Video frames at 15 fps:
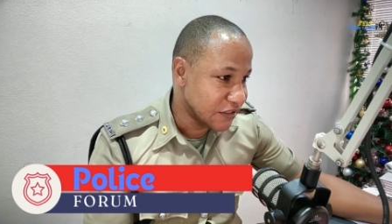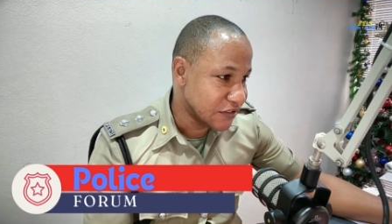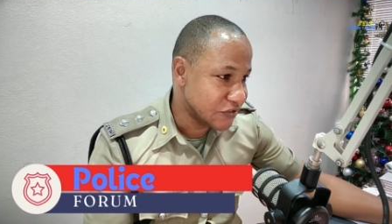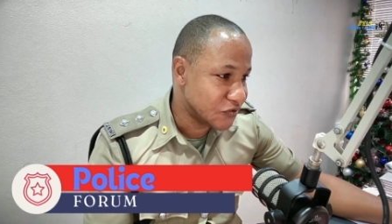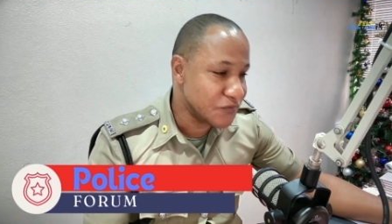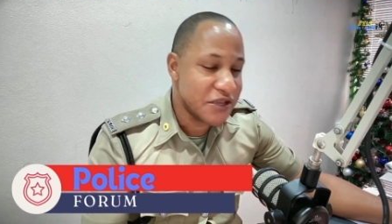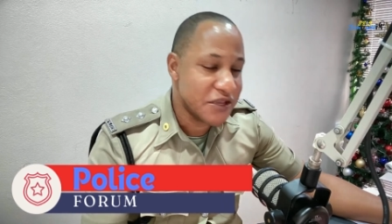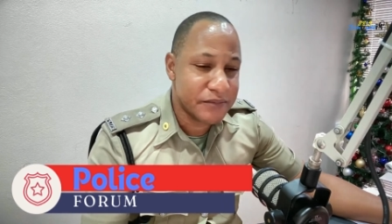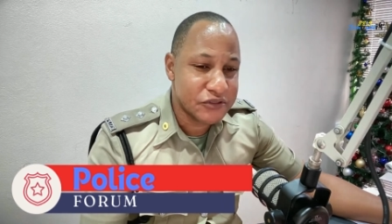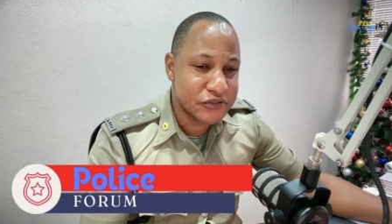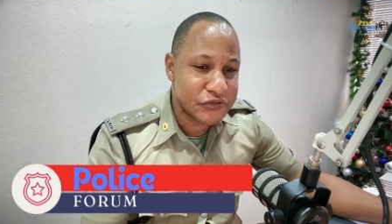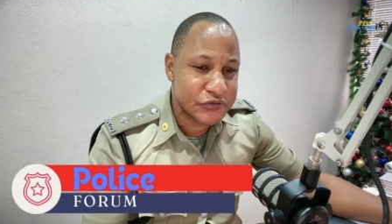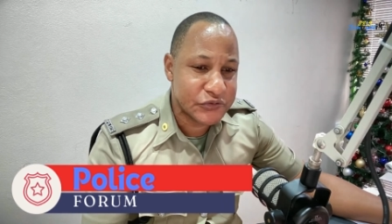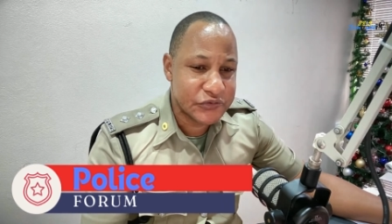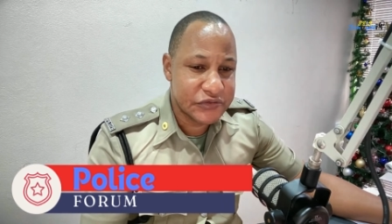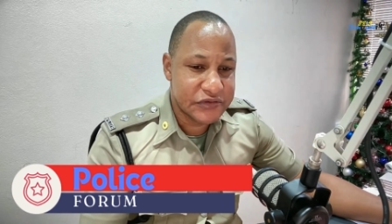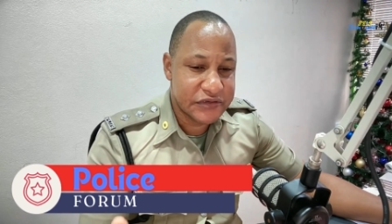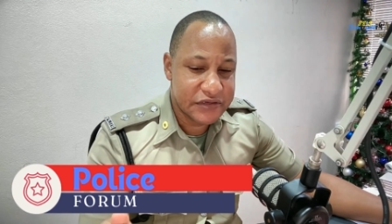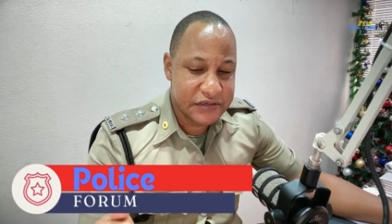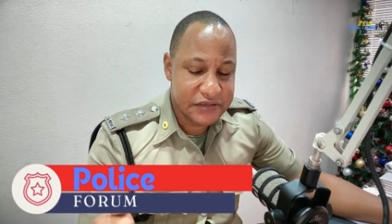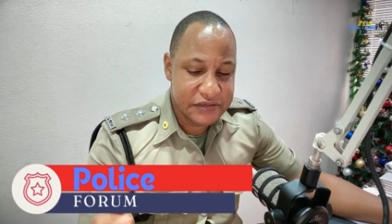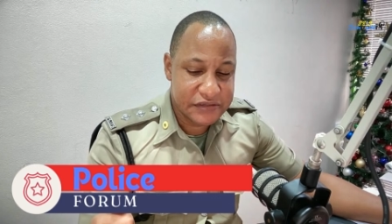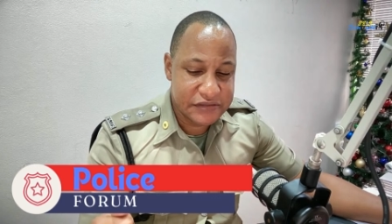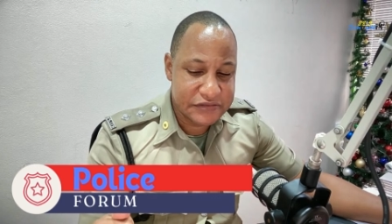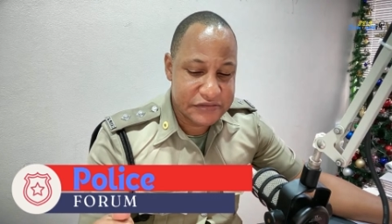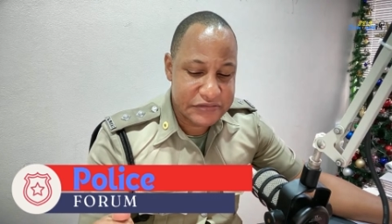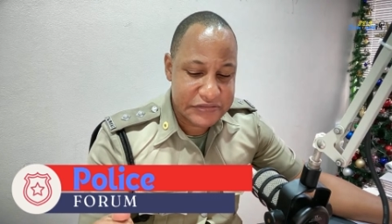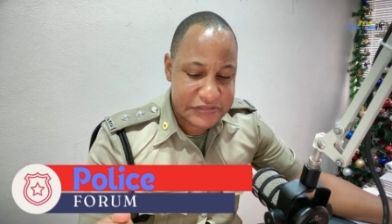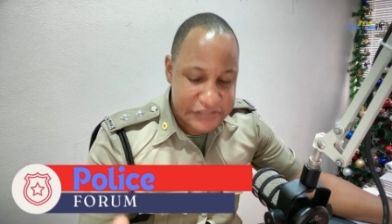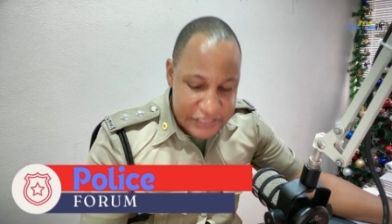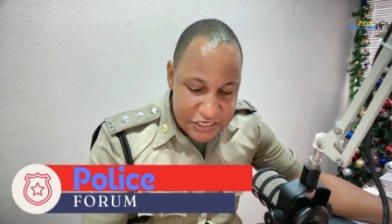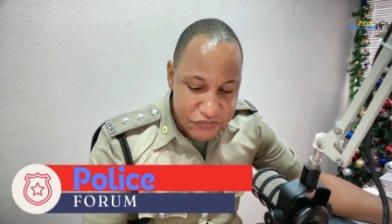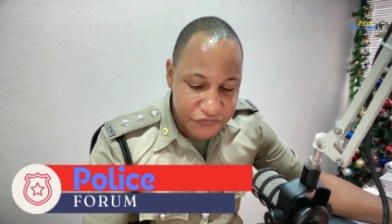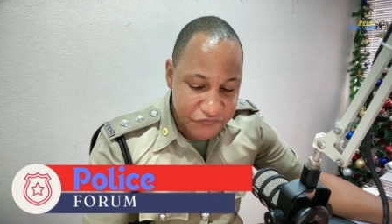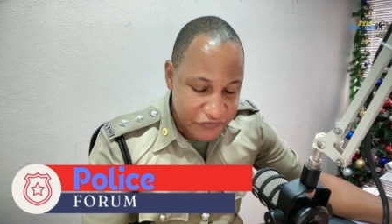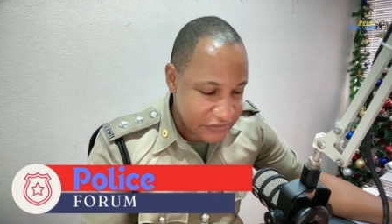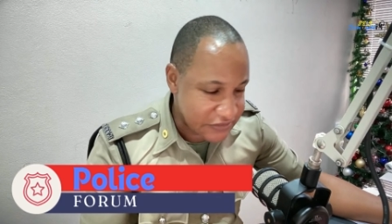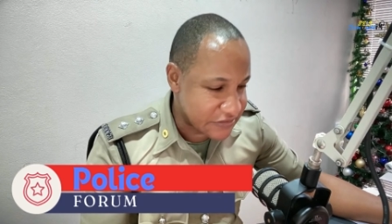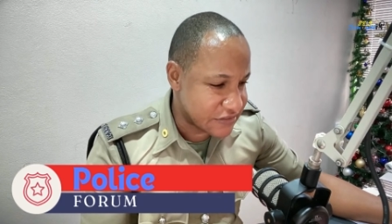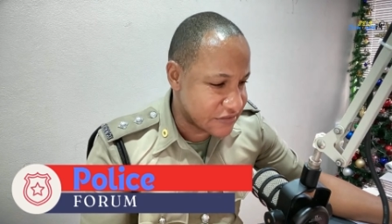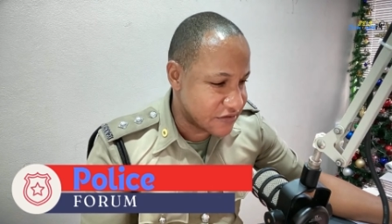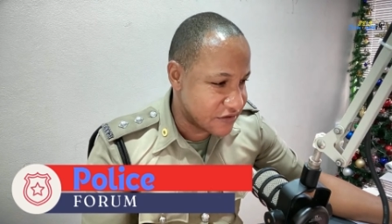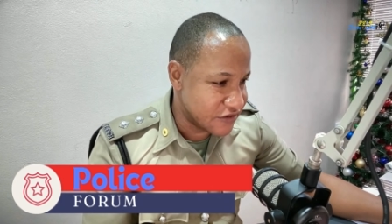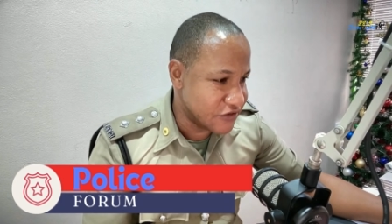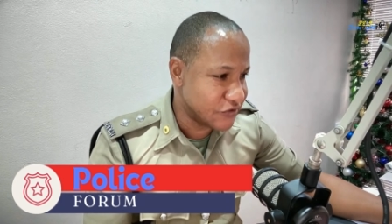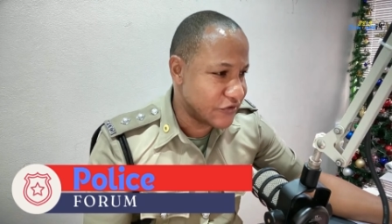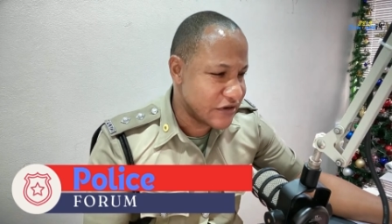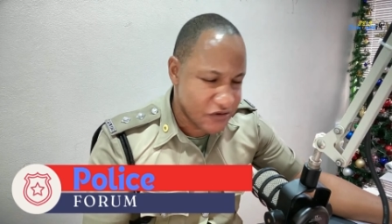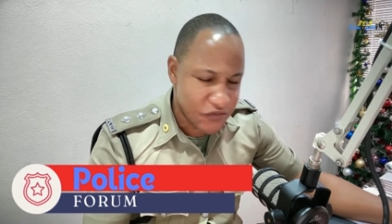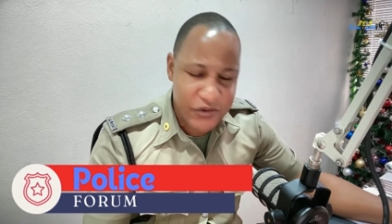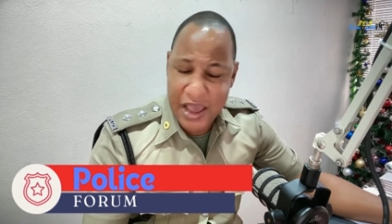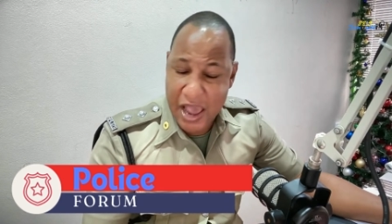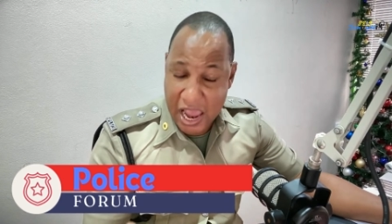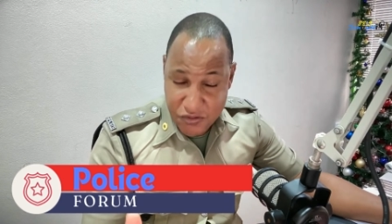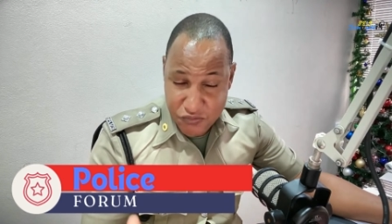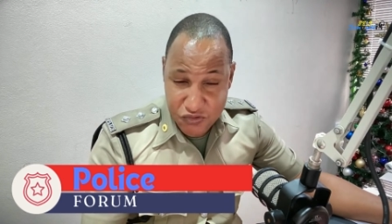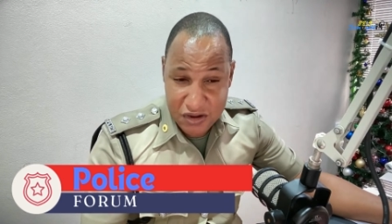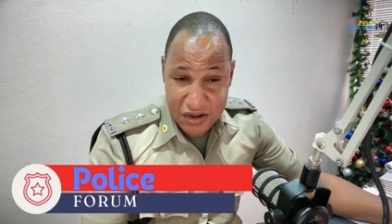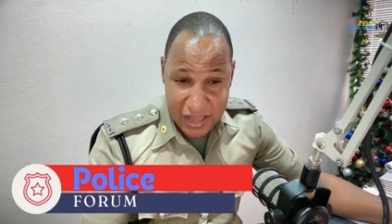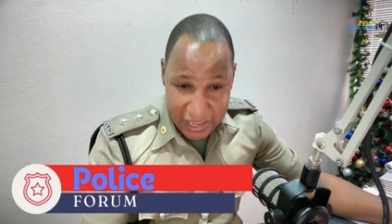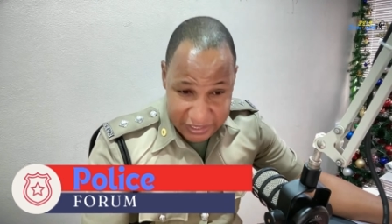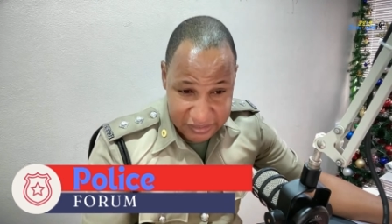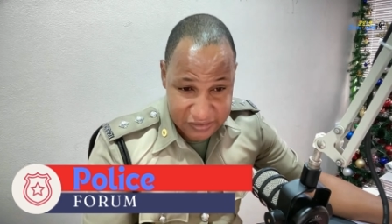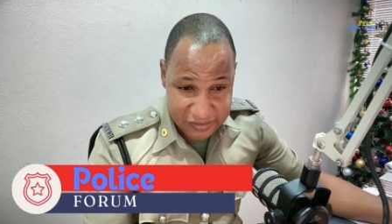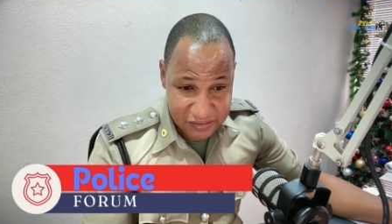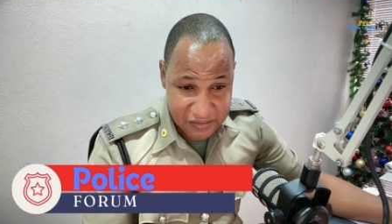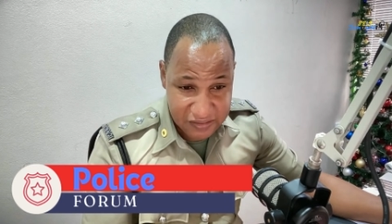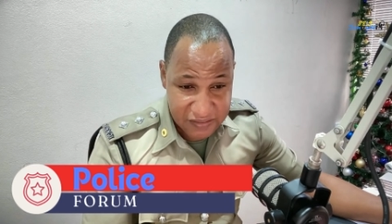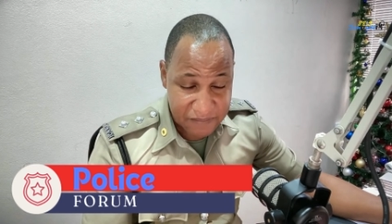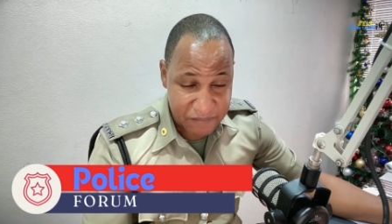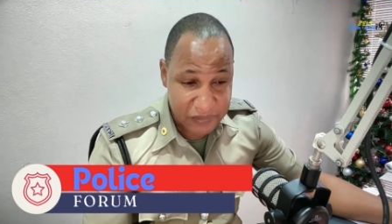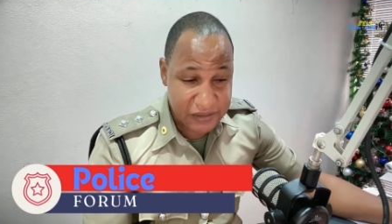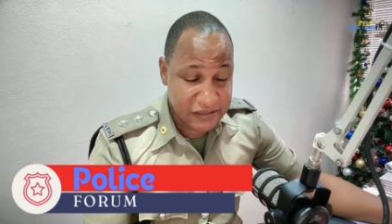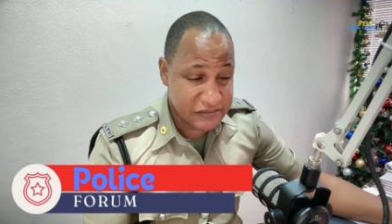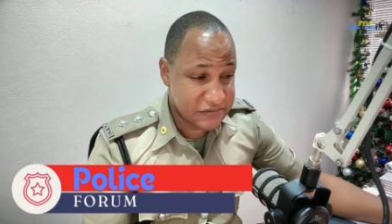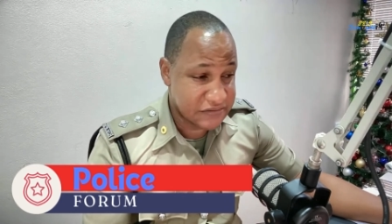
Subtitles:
to be able to deal with it, in the way I would like, because